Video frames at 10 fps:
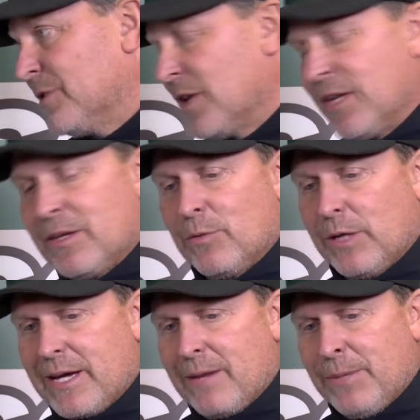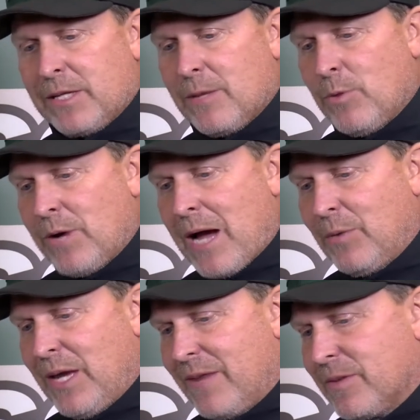So I think they really kind of picked up what,
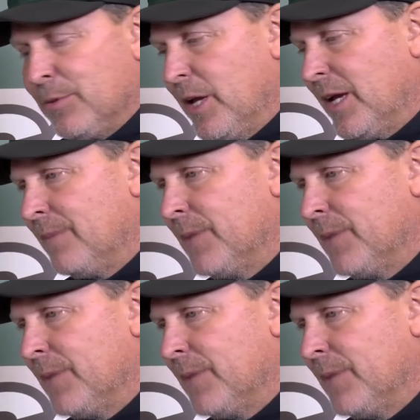how we have to play.